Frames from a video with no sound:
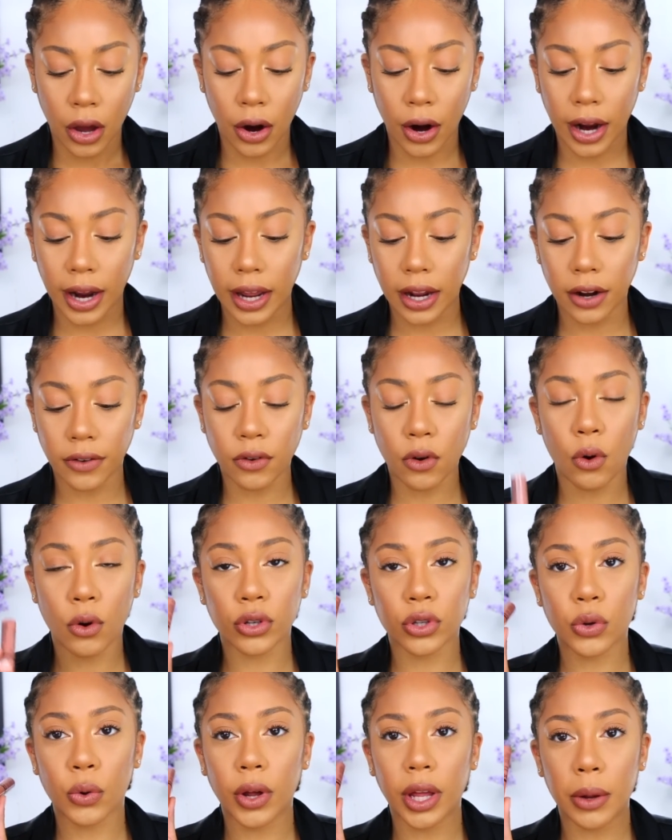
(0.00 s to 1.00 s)
All right, and of
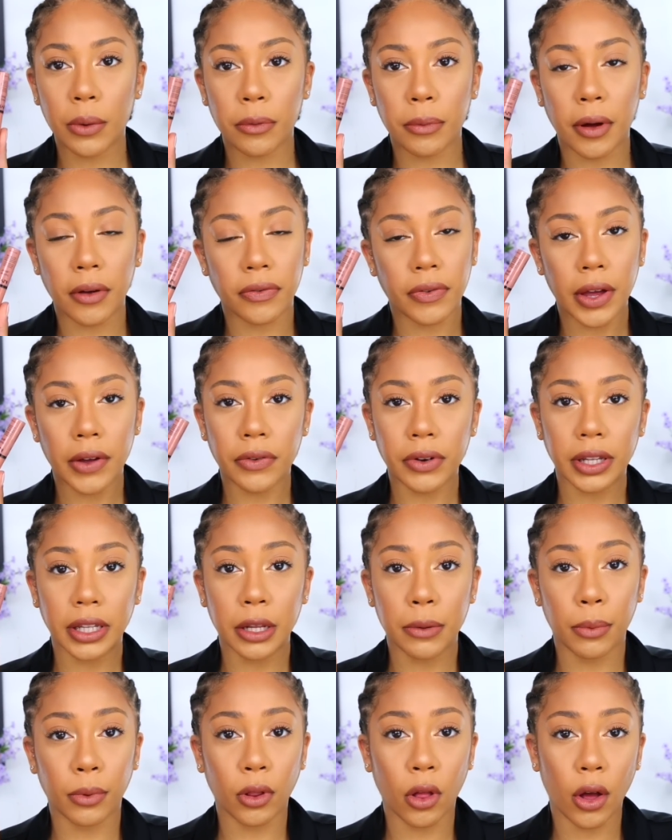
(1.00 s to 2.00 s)
course going with my favorite
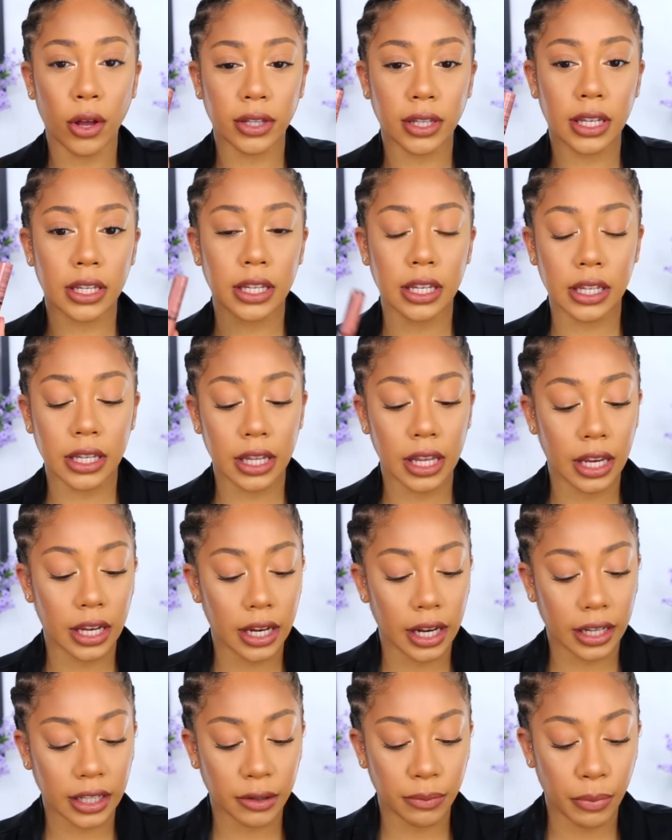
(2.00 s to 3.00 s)
lip gloss, this is the
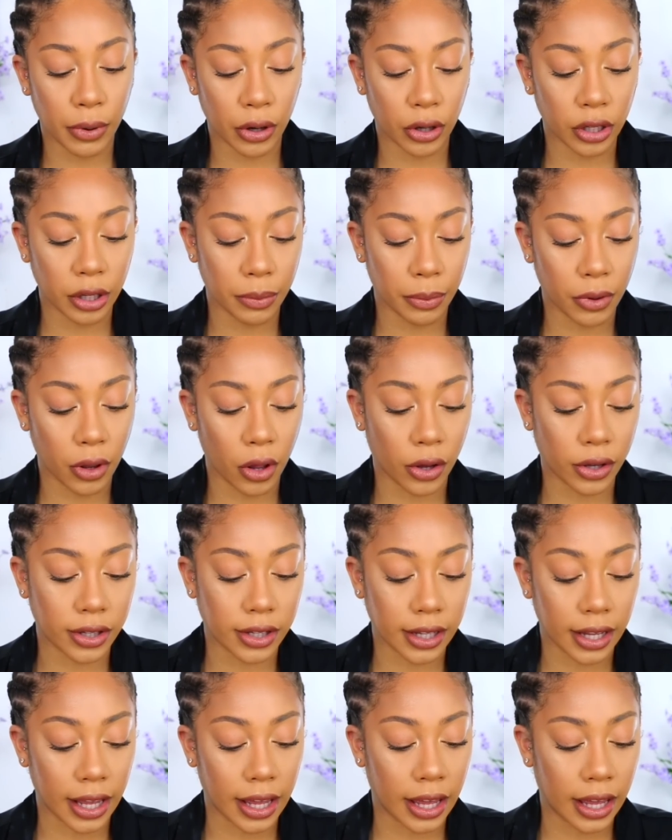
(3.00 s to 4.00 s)
NYX Butter Lip
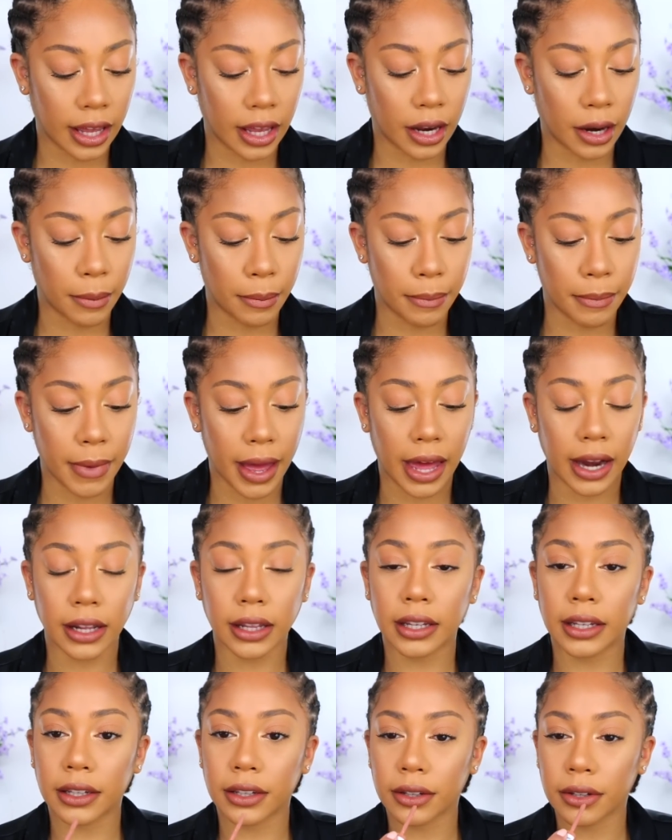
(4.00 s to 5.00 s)
Gloss in
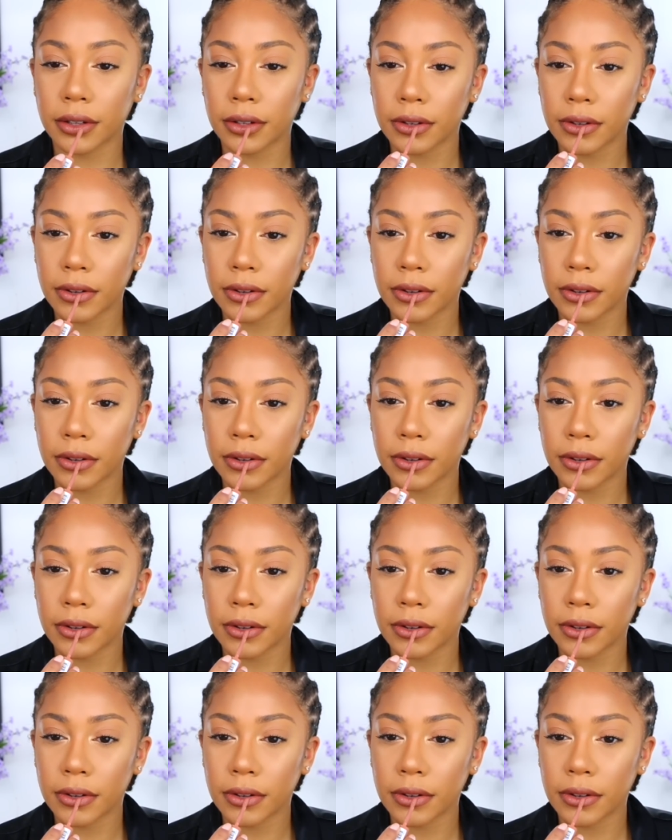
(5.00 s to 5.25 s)
Madeleine.